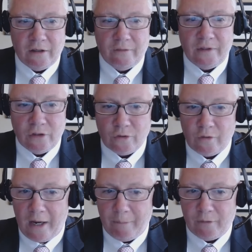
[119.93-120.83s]
of
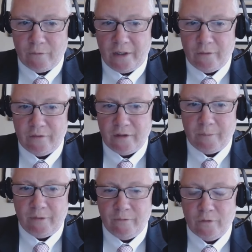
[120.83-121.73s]
intraoperative
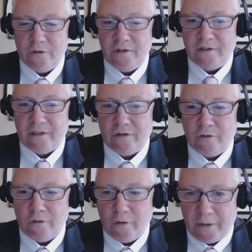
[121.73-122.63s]
radiotherapy versus
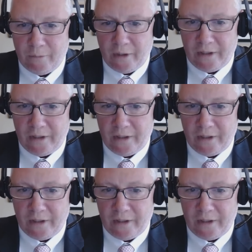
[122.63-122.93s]
external beam